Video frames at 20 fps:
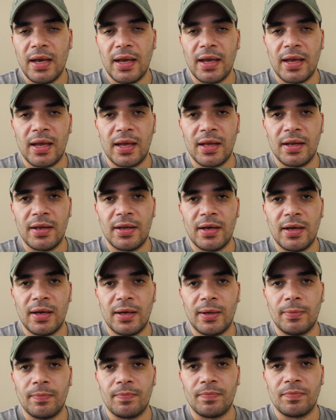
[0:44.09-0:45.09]
And
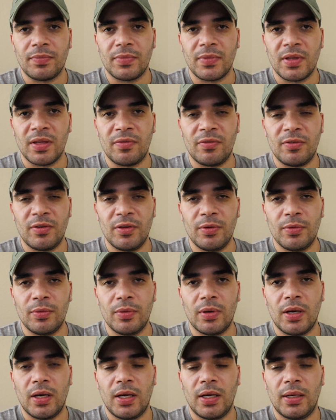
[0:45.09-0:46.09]
if
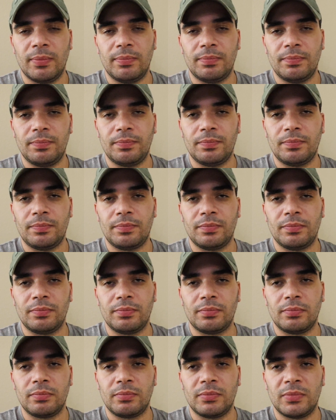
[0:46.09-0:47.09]
you
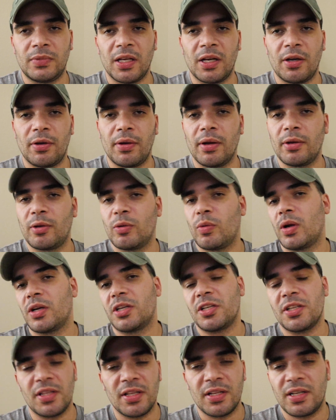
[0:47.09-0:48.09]
get around to
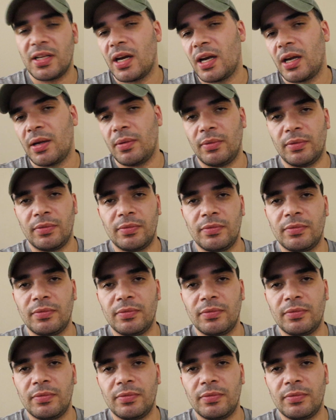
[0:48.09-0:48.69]
watching the entire